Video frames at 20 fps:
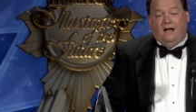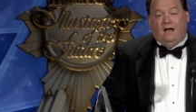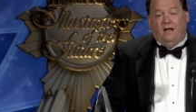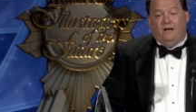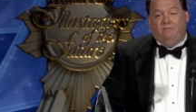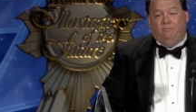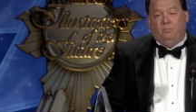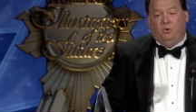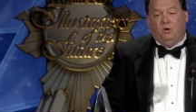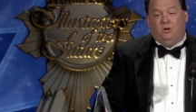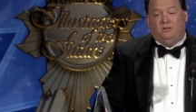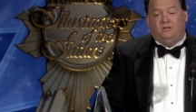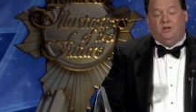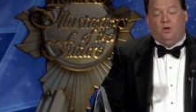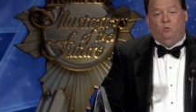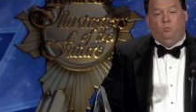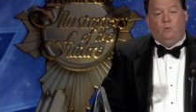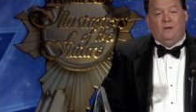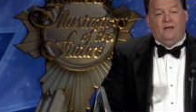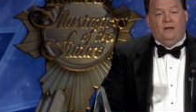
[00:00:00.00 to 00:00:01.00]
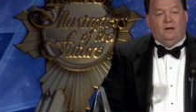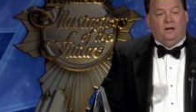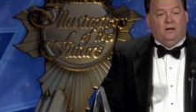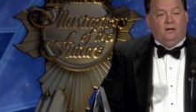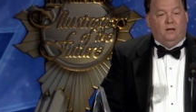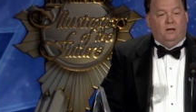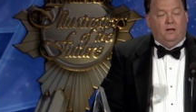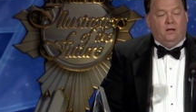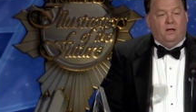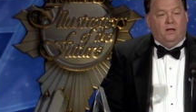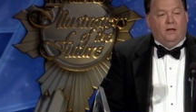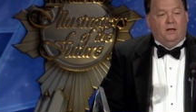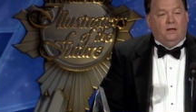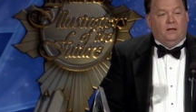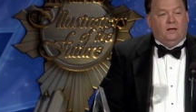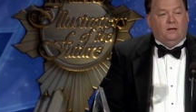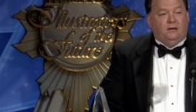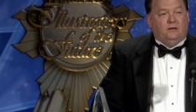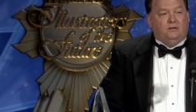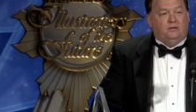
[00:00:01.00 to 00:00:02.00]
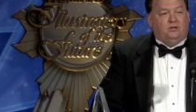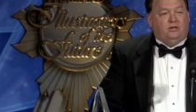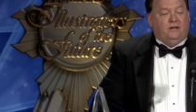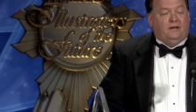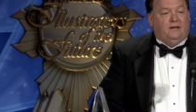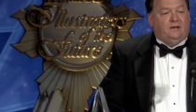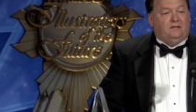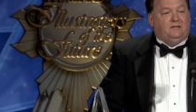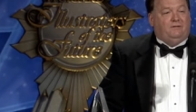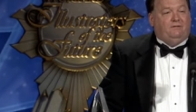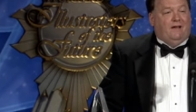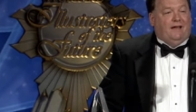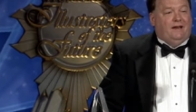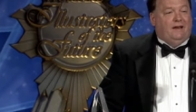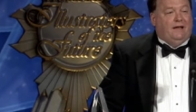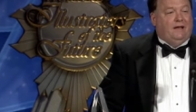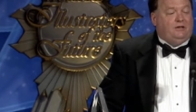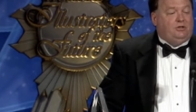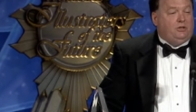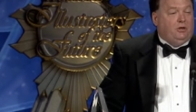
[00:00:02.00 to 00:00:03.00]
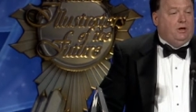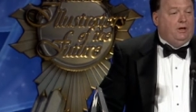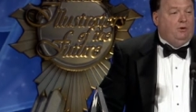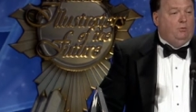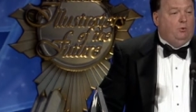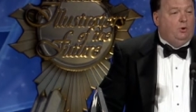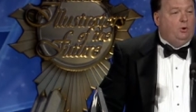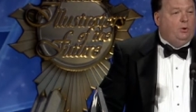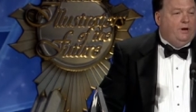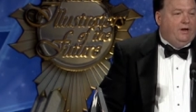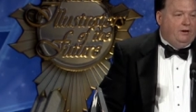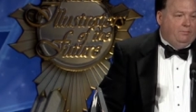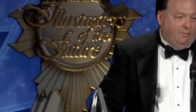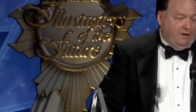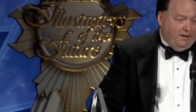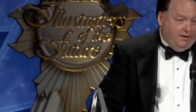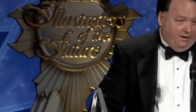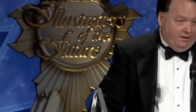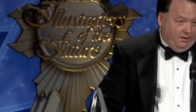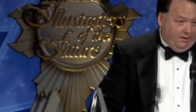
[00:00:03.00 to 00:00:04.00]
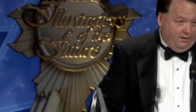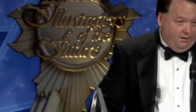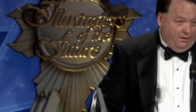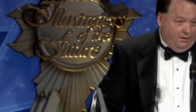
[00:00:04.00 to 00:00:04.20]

five books a week she is financially ruining me.